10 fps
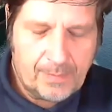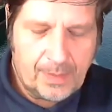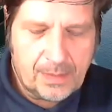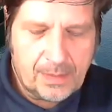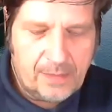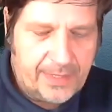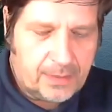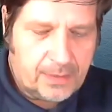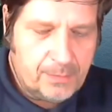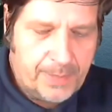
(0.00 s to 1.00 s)
If I
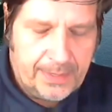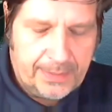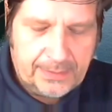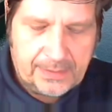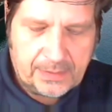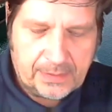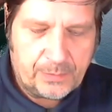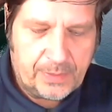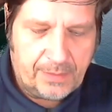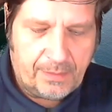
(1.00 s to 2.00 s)
combine this
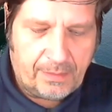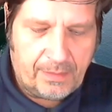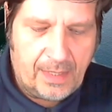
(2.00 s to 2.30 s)
with